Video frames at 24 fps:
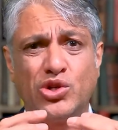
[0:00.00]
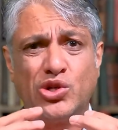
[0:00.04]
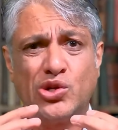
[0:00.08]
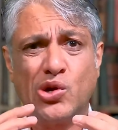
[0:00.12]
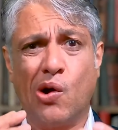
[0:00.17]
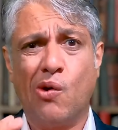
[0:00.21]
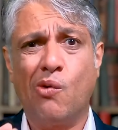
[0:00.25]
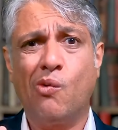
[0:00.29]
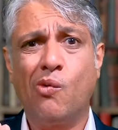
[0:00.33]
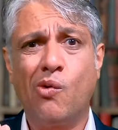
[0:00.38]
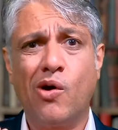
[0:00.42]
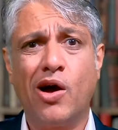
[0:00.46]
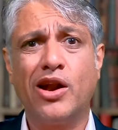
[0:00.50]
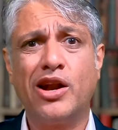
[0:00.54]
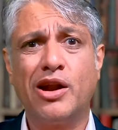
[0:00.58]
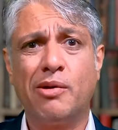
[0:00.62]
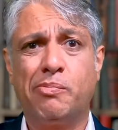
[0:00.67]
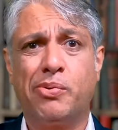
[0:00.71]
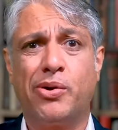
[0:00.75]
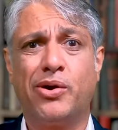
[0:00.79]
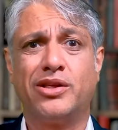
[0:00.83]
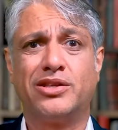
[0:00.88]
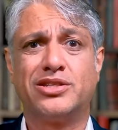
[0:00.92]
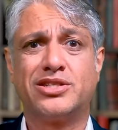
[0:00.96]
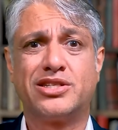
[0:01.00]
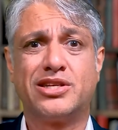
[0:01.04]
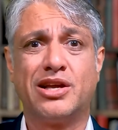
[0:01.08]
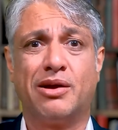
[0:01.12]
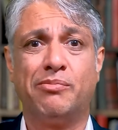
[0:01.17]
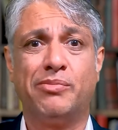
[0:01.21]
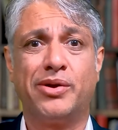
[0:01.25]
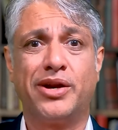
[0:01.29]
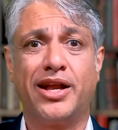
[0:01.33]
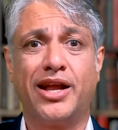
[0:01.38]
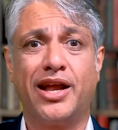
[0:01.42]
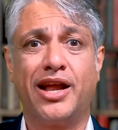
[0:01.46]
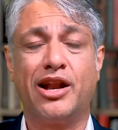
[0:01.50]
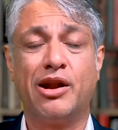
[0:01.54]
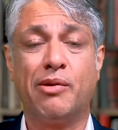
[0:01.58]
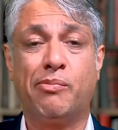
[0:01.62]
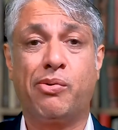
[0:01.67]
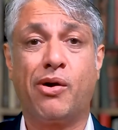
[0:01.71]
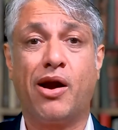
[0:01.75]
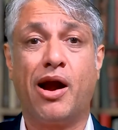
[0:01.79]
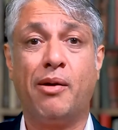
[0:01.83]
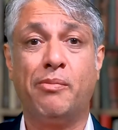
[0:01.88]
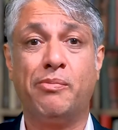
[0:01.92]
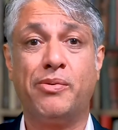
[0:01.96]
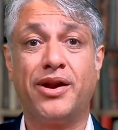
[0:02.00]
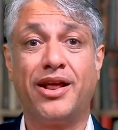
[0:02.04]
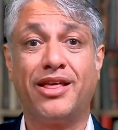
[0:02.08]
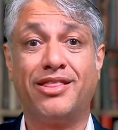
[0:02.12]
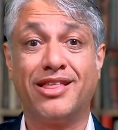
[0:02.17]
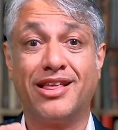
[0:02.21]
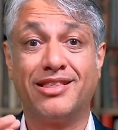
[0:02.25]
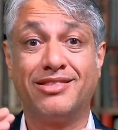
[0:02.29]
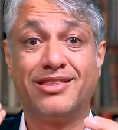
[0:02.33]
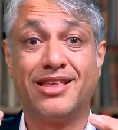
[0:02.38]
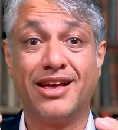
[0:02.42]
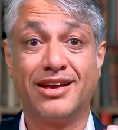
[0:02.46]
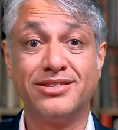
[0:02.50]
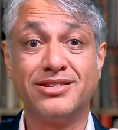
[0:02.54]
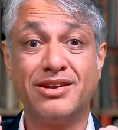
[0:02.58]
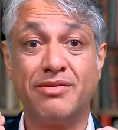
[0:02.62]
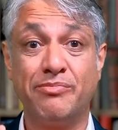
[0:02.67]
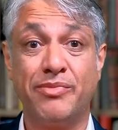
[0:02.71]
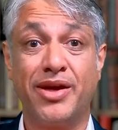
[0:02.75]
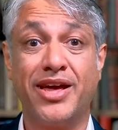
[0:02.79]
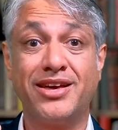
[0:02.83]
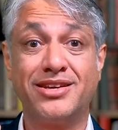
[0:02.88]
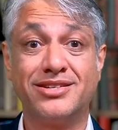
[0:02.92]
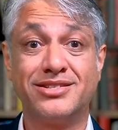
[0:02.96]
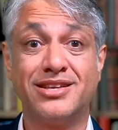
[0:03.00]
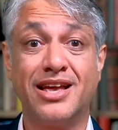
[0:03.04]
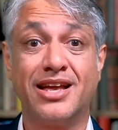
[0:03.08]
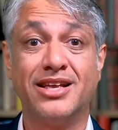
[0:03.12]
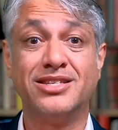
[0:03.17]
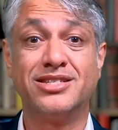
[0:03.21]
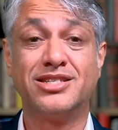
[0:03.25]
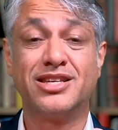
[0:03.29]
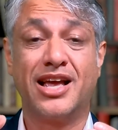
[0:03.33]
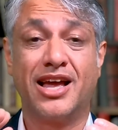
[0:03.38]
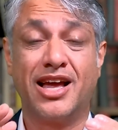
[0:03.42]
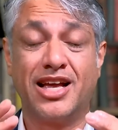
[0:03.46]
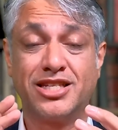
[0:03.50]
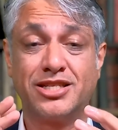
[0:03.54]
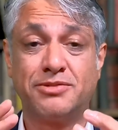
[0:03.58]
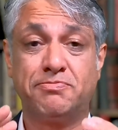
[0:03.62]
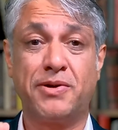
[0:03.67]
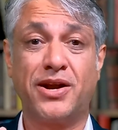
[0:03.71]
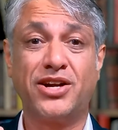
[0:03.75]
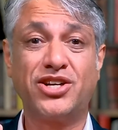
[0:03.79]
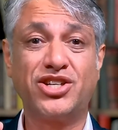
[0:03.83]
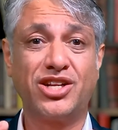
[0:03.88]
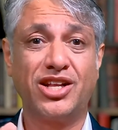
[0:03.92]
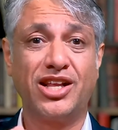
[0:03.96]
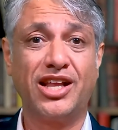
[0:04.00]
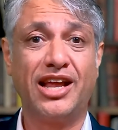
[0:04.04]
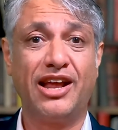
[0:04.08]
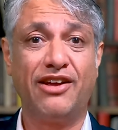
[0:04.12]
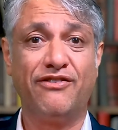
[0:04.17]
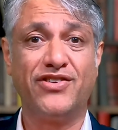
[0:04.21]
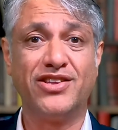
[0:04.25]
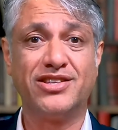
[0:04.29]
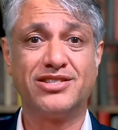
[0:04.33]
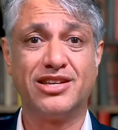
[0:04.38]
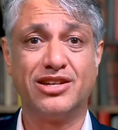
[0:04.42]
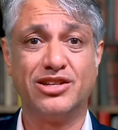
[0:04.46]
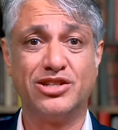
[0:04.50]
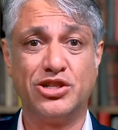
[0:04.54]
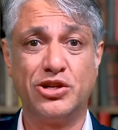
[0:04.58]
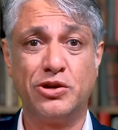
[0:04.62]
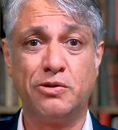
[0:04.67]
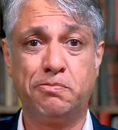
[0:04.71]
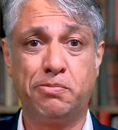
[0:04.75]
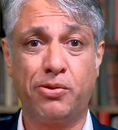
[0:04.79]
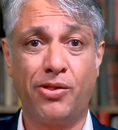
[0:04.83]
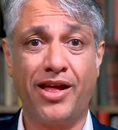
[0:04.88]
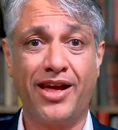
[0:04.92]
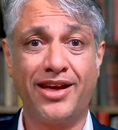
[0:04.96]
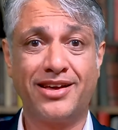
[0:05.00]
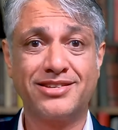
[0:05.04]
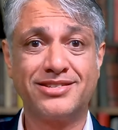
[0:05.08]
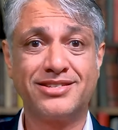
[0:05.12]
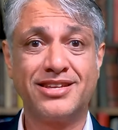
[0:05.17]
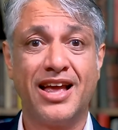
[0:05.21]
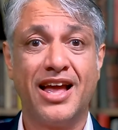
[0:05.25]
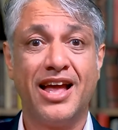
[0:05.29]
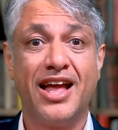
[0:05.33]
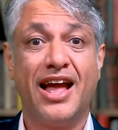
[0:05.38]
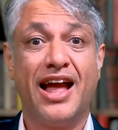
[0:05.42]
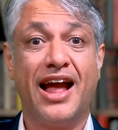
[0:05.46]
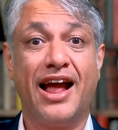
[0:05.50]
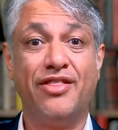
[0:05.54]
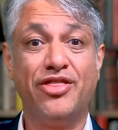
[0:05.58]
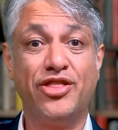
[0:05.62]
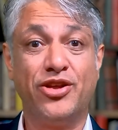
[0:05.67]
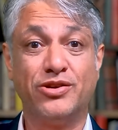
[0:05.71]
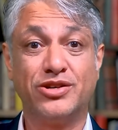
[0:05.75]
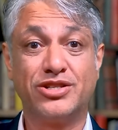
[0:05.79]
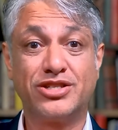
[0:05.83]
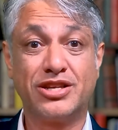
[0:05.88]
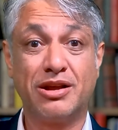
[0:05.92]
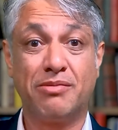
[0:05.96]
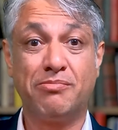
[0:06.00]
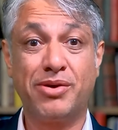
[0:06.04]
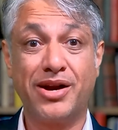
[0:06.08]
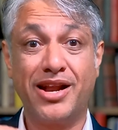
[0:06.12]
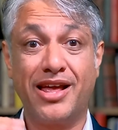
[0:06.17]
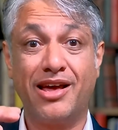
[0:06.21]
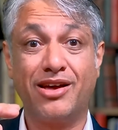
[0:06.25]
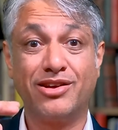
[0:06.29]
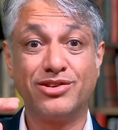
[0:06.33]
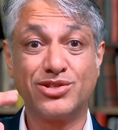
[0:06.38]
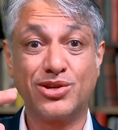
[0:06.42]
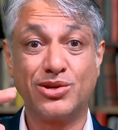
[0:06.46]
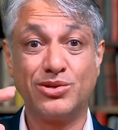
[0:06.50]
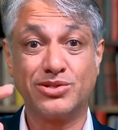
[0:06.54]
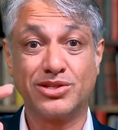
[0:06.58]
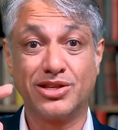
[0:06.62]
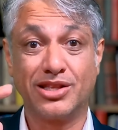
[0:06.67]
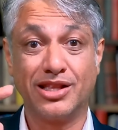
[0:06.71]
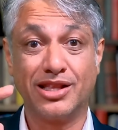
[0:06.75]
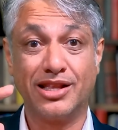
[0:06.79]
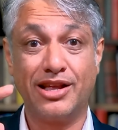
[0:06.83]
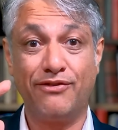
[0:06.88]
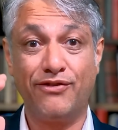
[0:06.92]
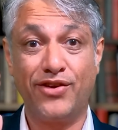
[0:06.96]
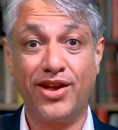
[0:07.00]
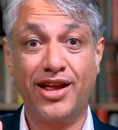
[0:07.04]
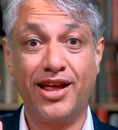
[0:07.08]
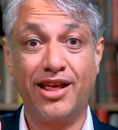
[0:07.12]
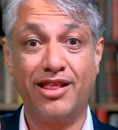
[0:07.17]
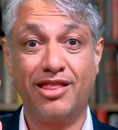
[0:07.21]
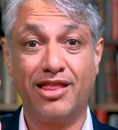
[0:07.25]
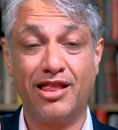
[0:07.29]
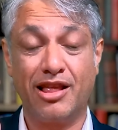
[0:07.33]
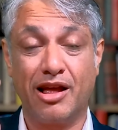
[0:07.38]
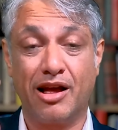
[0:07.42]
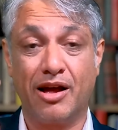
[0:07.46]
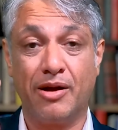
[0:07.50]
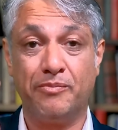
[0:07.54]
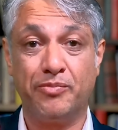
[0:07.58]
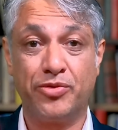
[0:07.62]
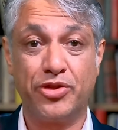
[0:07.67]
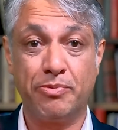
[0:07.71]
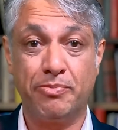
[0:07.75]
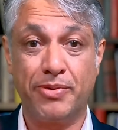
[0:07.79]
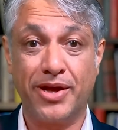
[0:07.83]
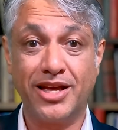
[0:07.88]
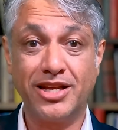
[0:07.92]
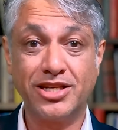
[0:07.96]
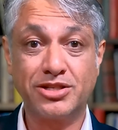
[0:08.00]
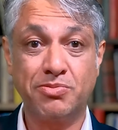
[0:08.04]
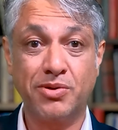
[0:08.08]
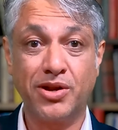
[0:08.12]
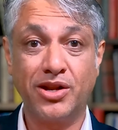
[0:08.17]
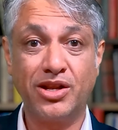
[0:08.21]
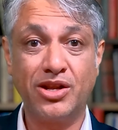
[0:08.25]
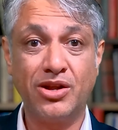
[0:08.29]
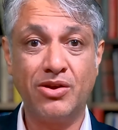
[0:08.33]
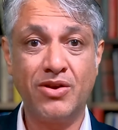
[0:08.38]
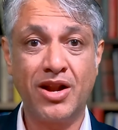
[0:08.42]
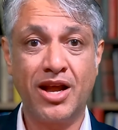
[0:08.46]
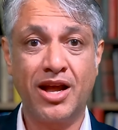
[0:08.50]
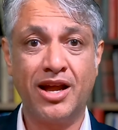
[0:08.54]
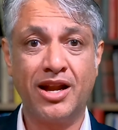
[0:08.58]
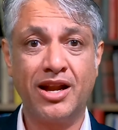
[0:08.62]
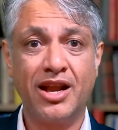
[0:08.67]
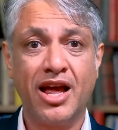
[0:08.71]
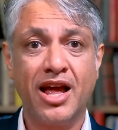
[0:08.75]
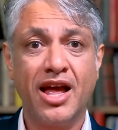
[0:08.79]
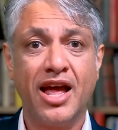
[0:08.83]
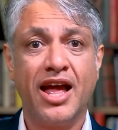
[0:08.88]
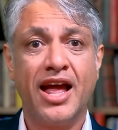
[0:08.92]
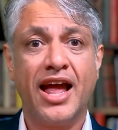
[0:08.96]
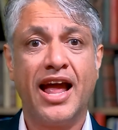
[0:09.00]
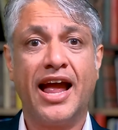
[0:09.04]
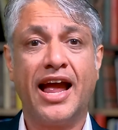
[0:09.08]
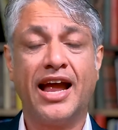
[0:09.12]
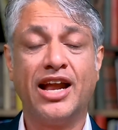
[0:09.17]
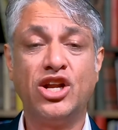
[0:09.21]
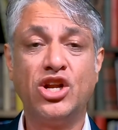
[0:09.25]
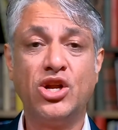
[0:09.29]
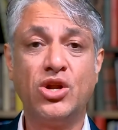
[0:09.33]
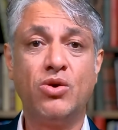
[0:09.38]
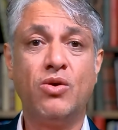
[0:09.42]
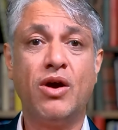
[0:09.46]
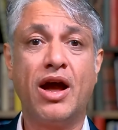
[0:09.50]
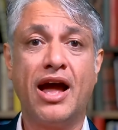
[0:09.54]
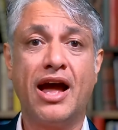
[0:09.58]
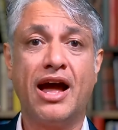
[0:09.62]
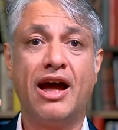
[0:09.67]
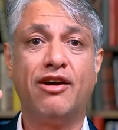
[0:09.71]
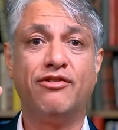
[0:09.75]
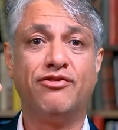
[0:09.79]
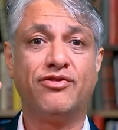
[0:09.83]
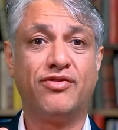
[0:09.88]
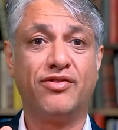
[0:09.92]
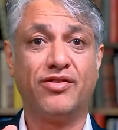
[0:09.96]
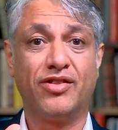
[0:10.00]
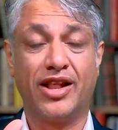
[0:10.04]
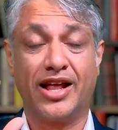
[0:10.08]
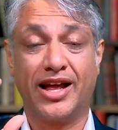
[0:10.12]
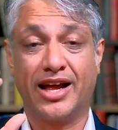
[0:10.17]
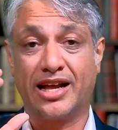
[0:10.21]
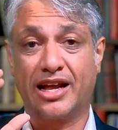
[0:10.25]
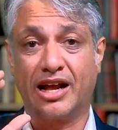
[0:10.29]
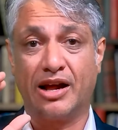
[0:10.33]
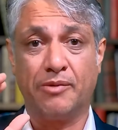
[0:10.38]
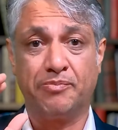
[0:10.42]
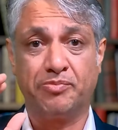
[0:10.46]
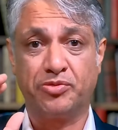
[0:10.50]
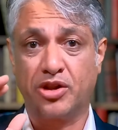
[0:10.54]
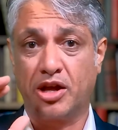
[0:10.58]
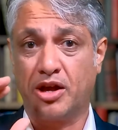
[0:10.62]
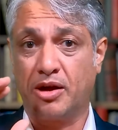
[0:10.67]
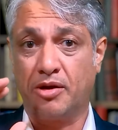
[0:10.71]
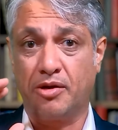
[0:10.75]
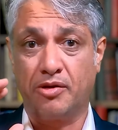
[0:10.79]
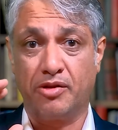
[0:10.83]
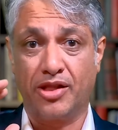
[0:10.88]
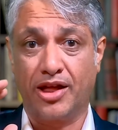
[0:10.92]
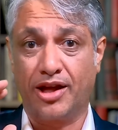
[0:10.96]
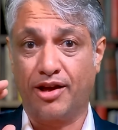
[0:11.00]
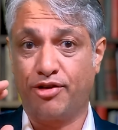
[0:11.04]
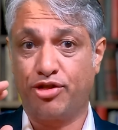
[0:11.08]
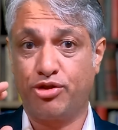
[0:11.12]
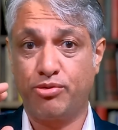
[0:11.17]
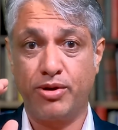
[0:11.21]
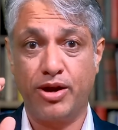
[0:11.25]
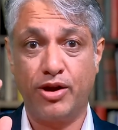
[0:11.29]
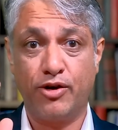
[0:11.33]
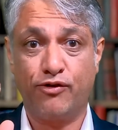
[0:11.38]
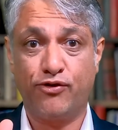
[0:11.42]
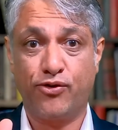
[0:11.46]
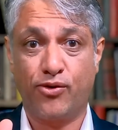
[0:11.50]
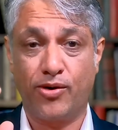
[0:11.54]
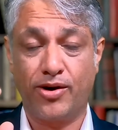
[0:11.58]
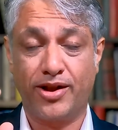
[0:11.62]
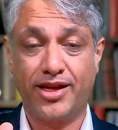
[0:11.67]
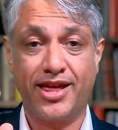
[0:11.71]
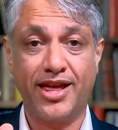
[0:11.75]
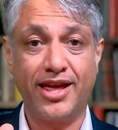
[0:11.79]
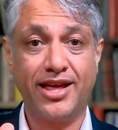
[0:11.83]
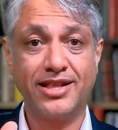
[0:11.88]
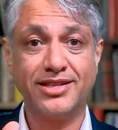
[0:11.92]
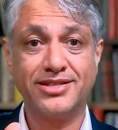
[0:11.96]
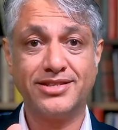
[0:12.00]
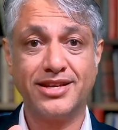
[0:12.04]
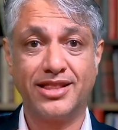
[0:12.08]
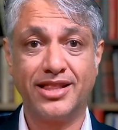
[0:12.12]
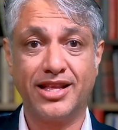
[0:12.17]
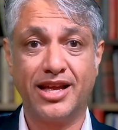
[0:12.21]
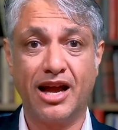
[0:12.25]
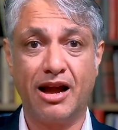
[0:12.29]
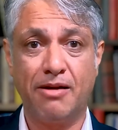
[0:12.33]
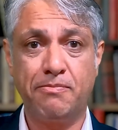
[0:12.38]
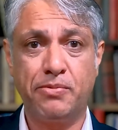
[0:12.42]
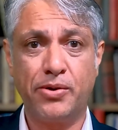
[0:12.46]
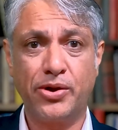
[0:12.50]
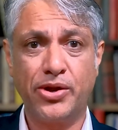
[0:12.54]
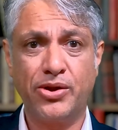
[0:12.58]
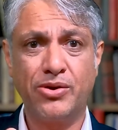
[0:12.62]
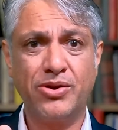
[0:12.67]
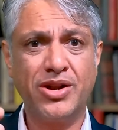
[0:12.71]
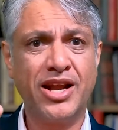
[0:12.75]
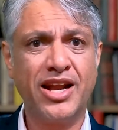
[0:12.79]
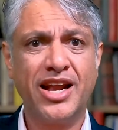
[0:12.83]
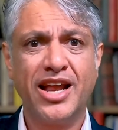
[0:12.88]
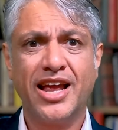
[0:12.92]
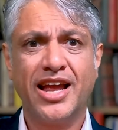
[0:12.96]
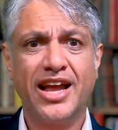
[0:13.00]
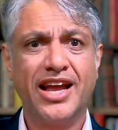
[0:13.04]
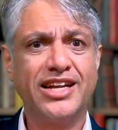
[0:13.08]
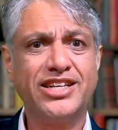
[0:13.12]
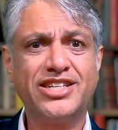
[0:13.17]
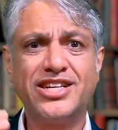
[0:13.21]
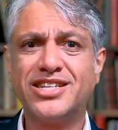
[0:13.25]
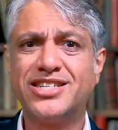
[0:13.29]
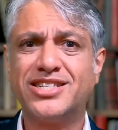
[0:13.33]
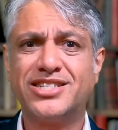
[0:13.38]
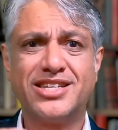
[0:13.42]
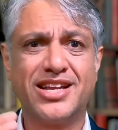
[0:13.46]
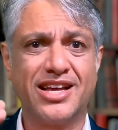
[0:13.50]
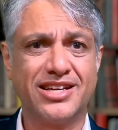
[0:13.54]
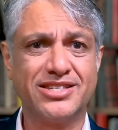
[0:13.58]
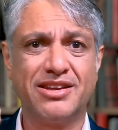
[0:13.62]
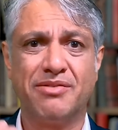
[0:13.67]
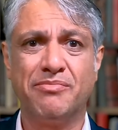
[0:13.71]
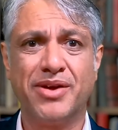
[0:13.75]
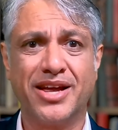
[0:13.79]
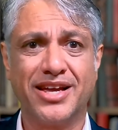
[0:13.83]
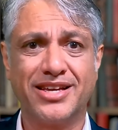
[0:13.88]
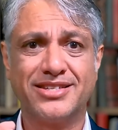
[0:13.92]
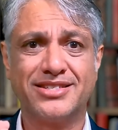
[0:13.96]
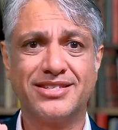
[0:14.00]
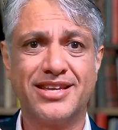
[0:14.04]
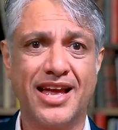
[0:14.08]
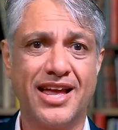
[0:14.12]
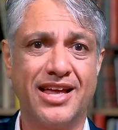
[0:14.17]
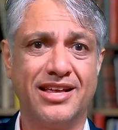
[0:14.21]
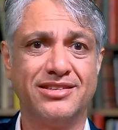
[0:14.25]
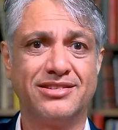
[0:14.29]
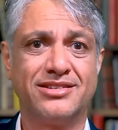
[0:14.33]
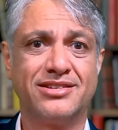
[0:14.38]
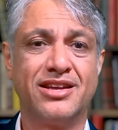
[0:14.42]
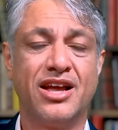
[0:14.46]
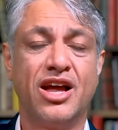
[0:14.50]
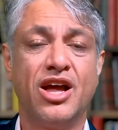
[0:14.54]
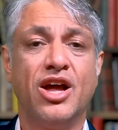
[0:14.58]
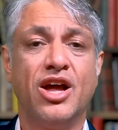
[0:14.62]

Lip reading: don't want to put somebody in a property that doesn't make sense, especially if it's a duplex and there's somebody else who's living in the basement unit and you have like 3 or 4 kids in the upper unit. It just doesn't make sense.